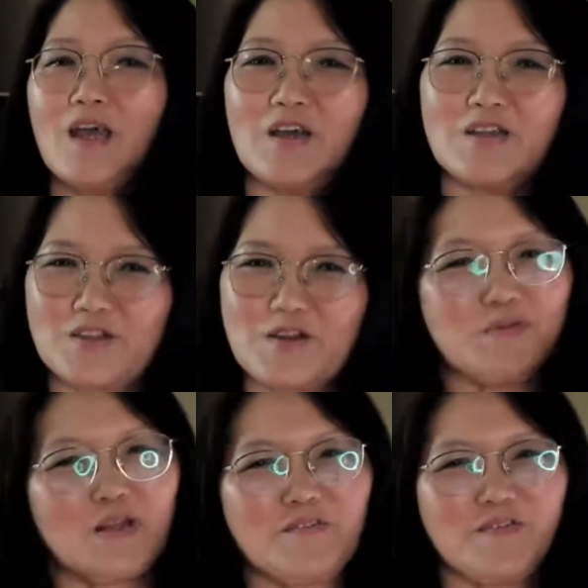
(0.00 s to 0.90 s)
Do you
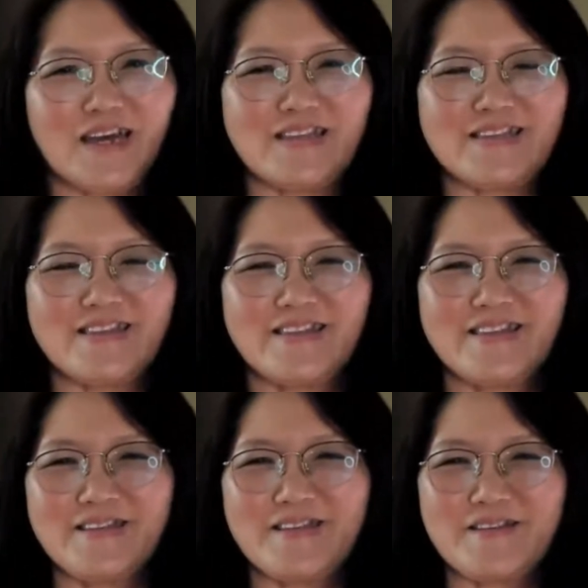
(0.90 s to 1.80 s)
believe that?
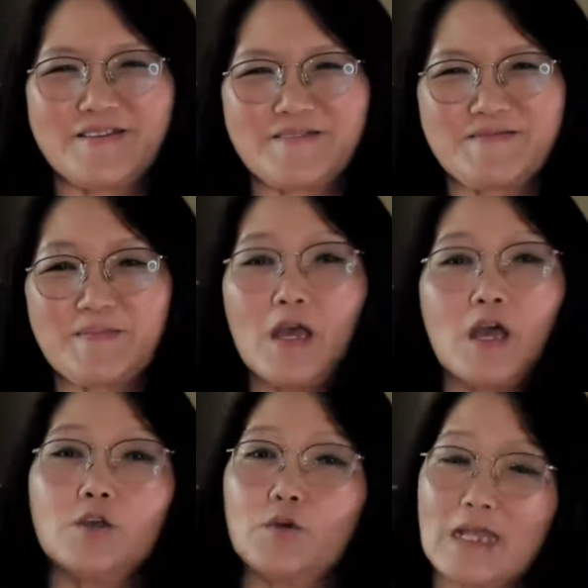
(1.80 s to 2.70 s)

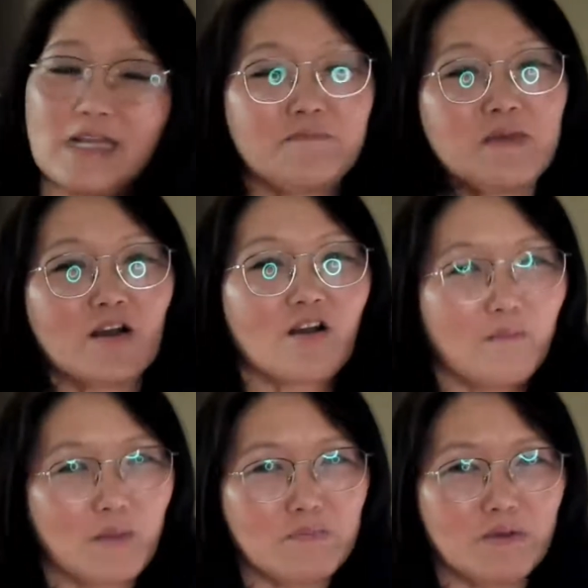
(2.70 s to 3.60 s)
You can leave me a
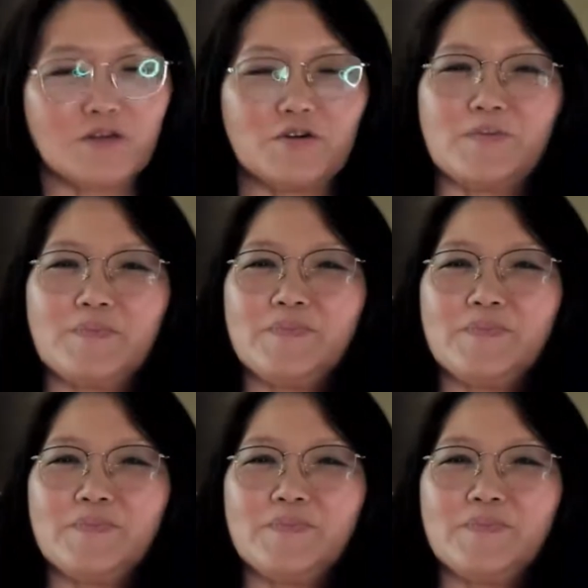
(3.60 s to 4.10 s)
comment below.